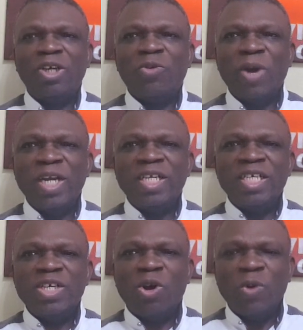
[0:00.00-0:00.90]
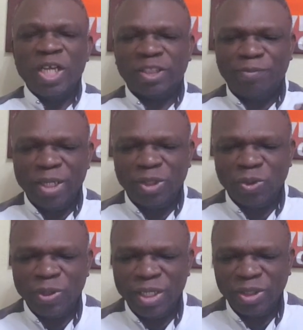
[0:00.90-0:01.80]
when you always expect
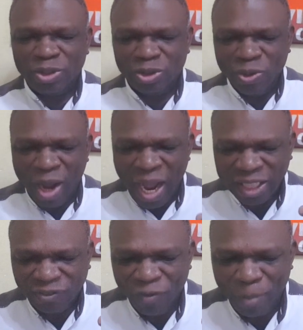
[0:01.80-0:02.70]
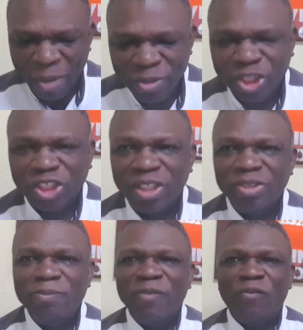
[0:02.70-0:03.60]
you to ask for
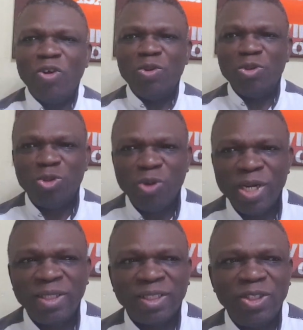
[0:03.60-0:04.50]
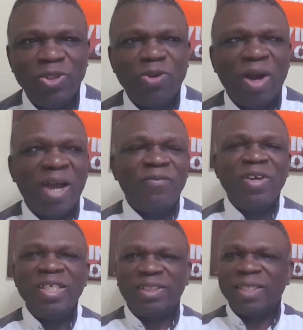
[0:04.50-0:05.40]
permission before you do anything. You don't have
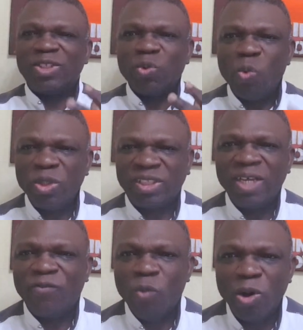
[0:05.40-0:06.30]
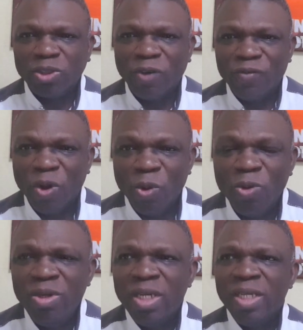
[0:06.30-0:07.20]
self-worth of your
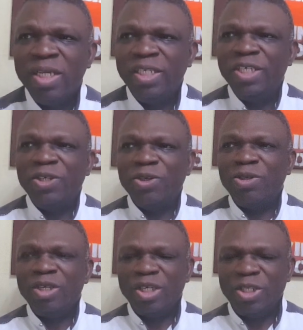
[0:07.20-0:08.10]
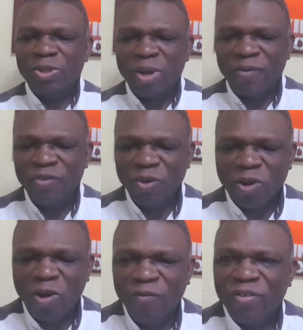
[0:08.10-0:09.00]
own. You have no
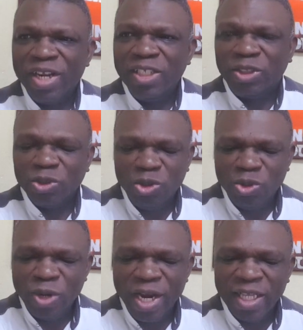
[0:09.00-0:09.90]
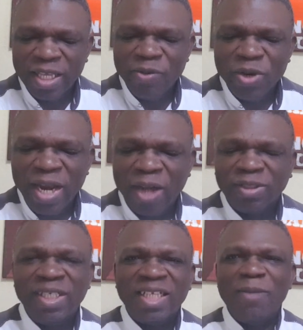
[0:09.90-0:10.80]
confidence to do anything
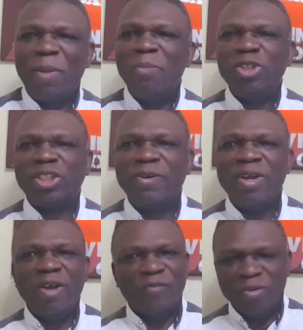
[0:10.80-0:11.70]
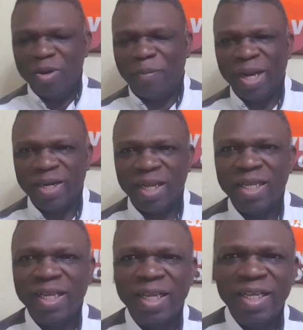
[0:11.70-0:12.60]
without getting permission from your partner.
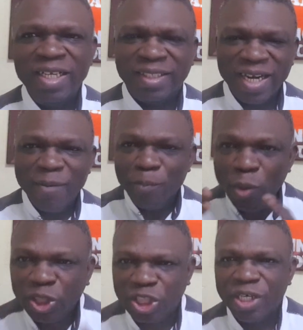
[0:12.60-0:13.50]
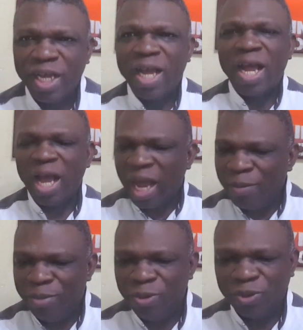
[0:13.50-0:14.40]
It's an emotional
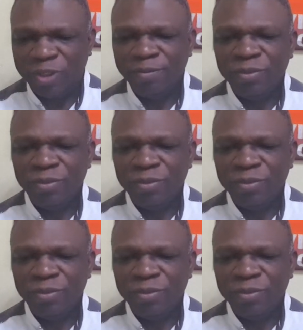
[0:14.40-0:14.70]
abuse.